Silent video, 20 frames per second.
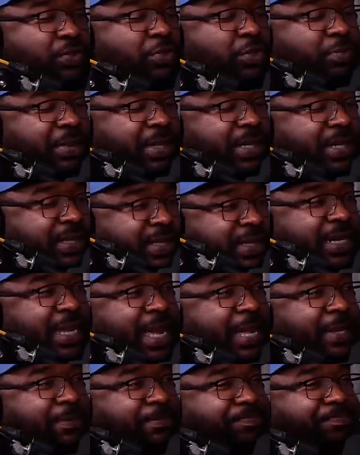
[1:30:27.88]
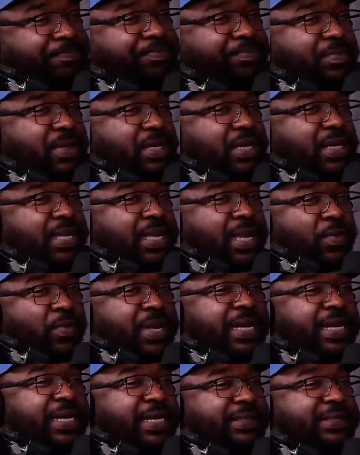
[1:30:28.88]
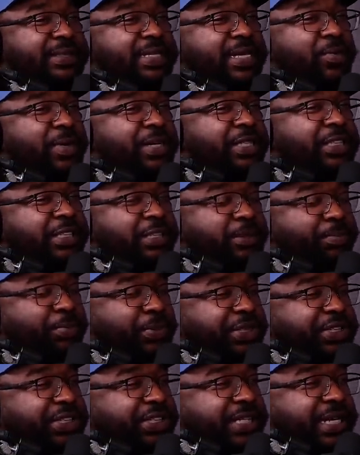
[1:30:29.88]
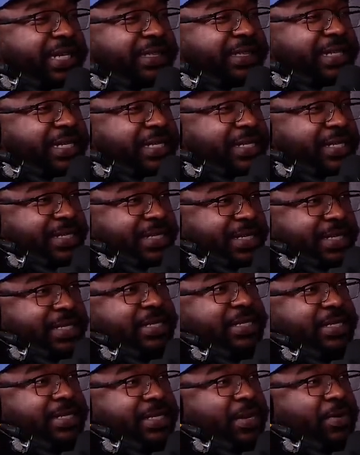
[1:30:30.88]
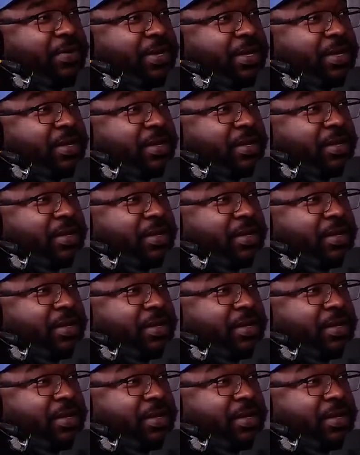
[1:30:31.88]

Dude, speaking of that, can we just can we just appreciate these assistants out here?